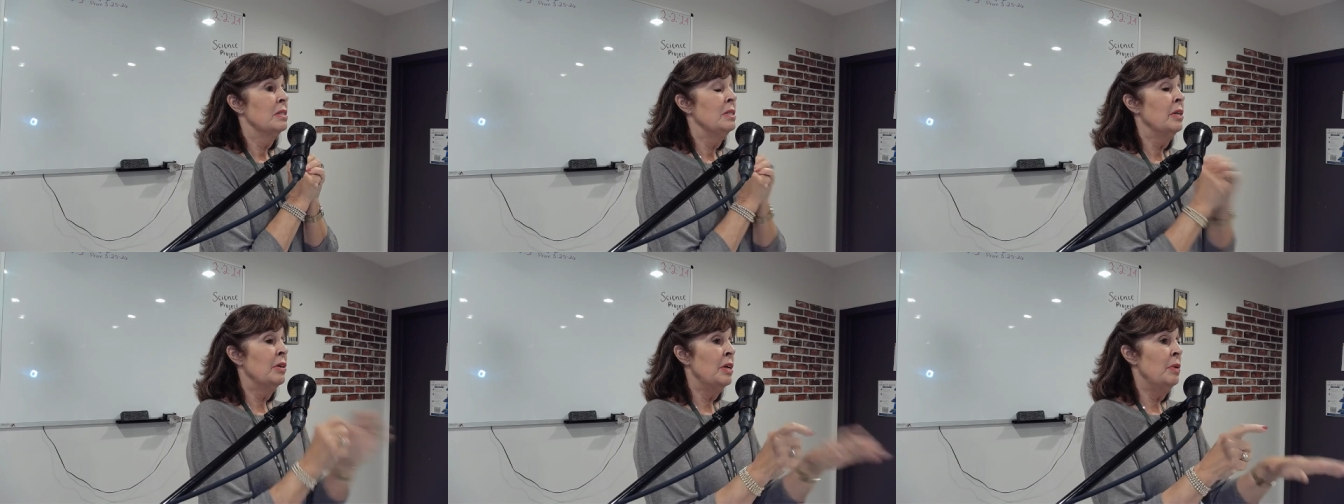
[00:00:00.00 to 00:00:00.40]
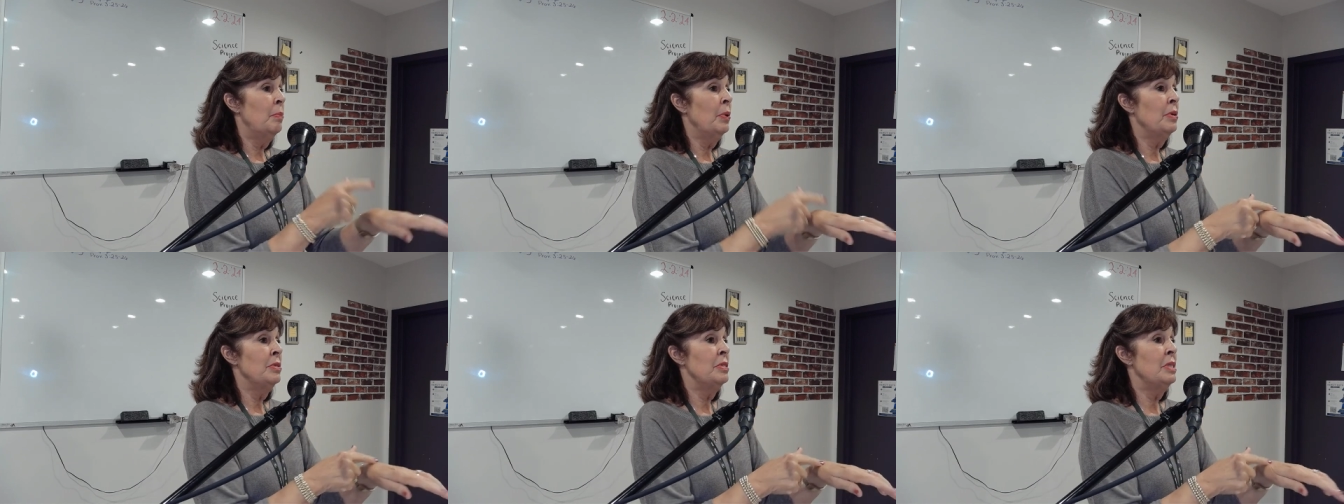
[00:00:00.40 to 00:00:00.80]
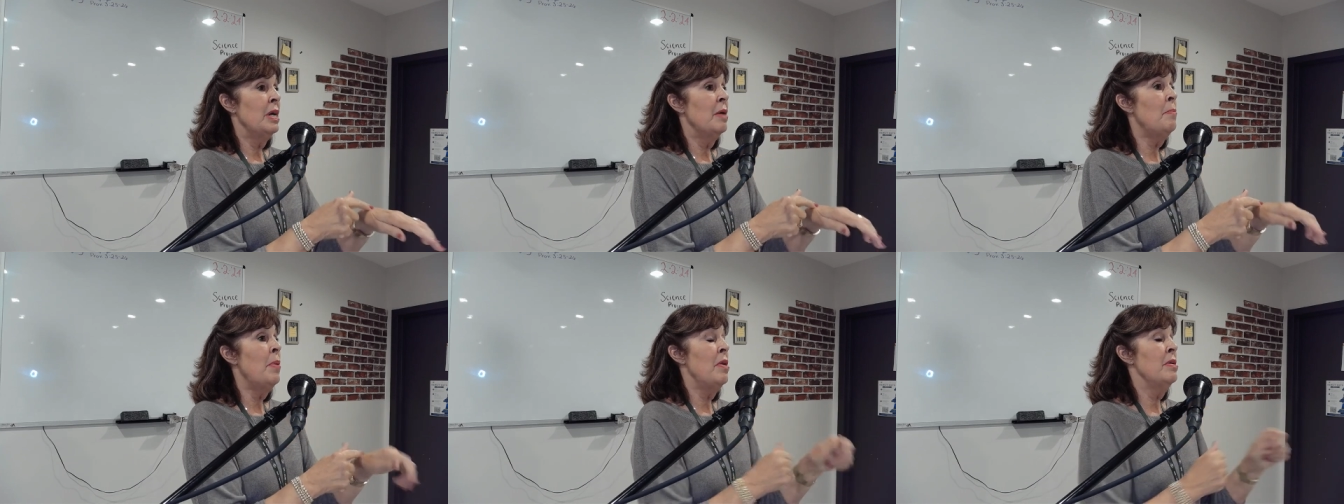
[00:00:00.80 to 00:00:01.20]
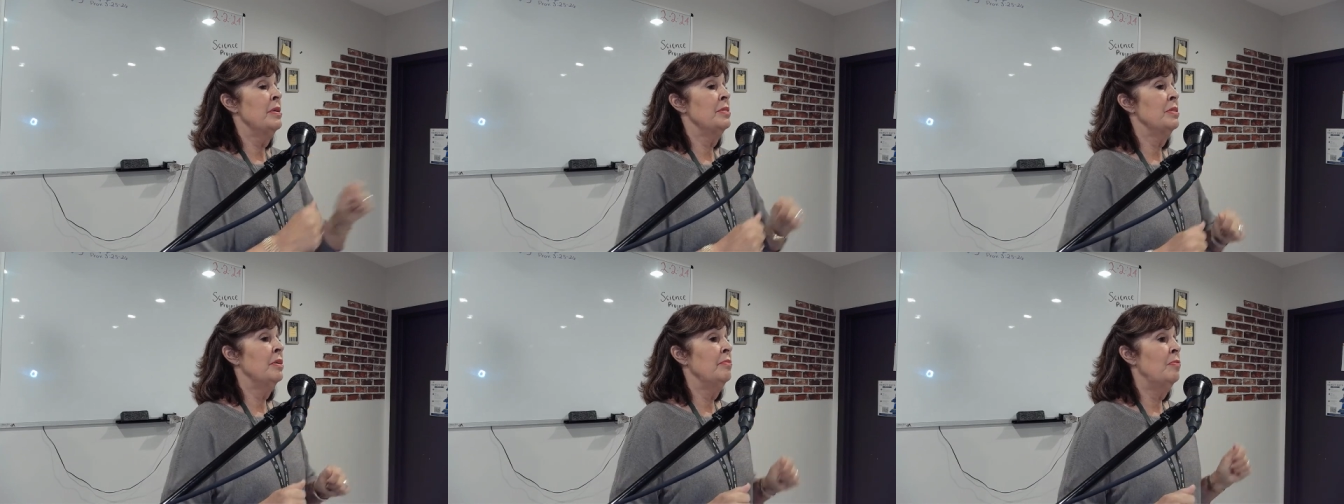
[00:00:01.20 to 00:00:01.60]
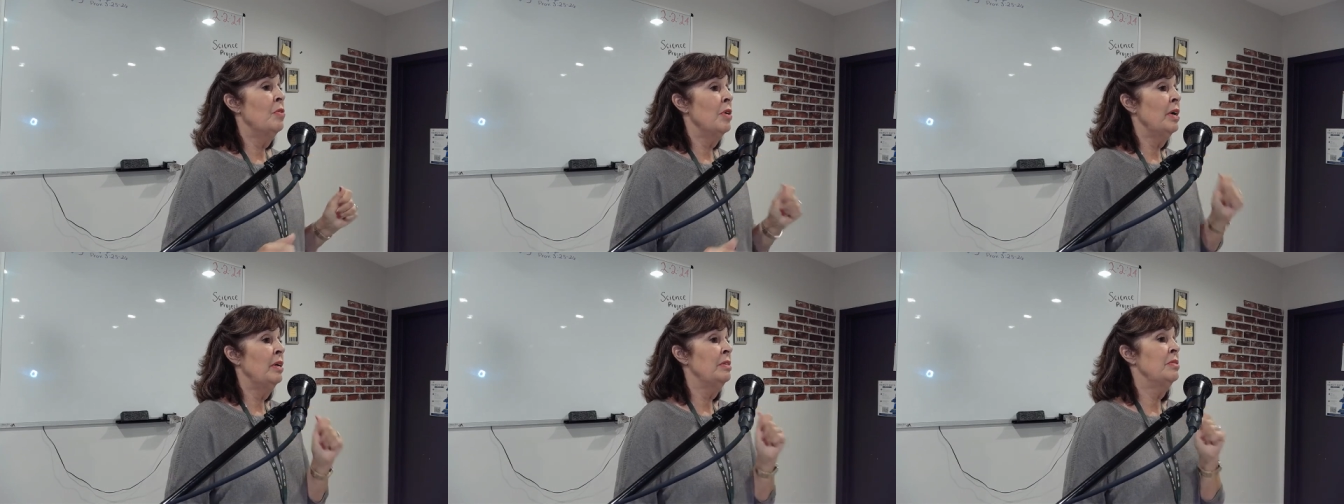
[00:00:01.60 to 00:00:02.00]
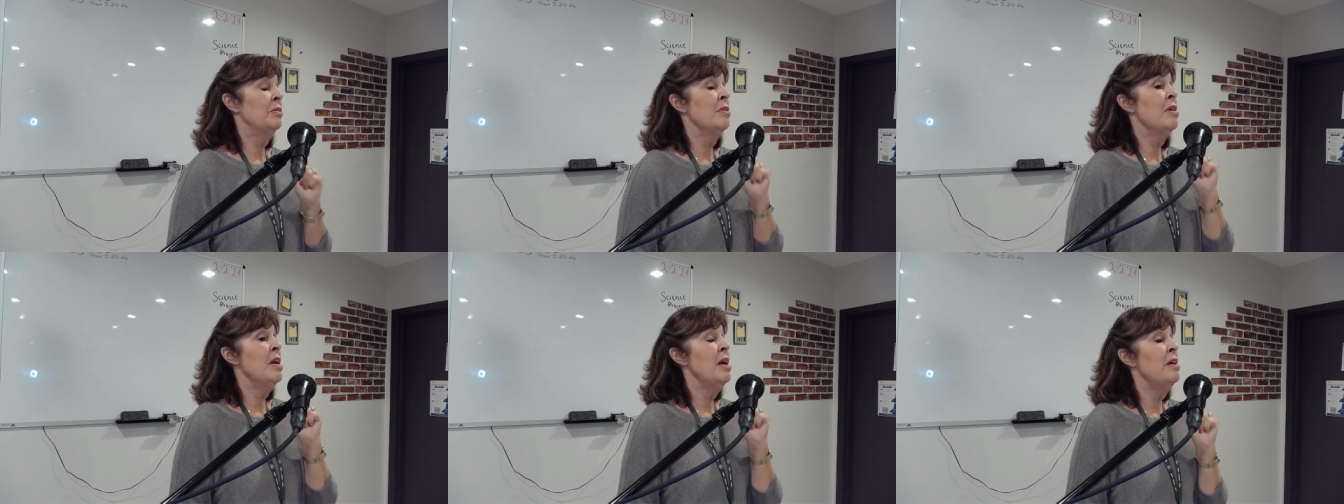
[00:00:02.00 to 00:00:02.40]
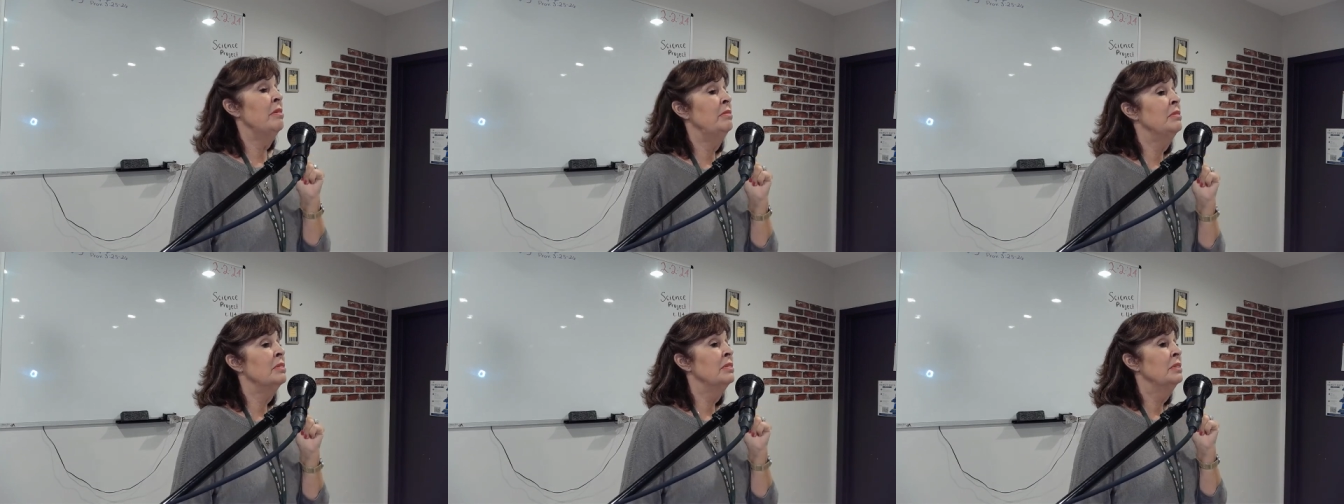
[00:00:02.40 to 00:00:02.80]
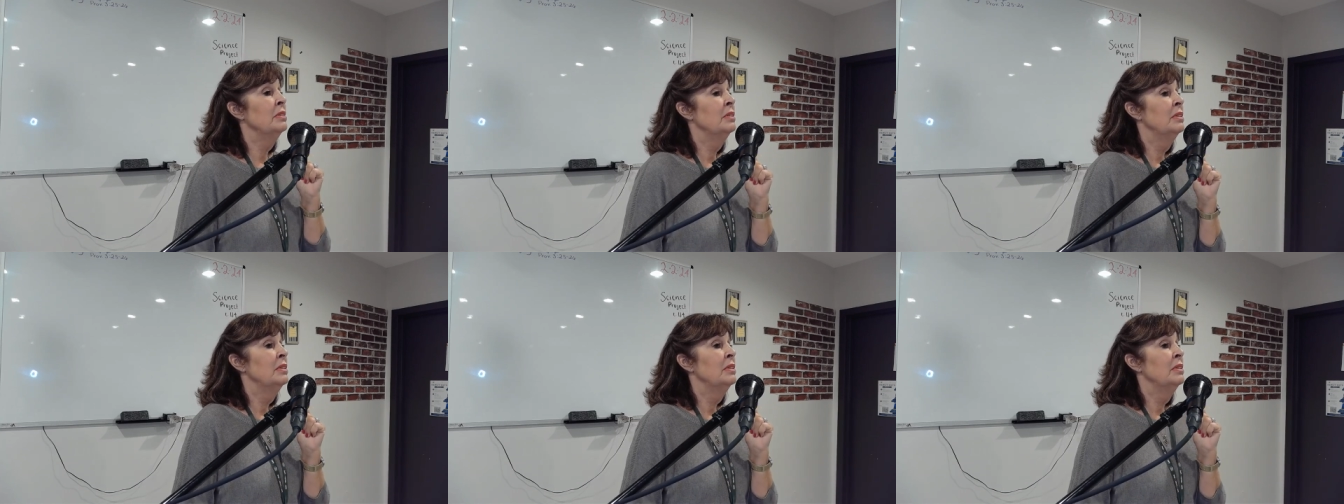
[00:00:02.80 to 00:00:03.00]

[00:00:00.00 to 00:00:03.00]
They're going to put a stamp on us, our foreheads or our hands.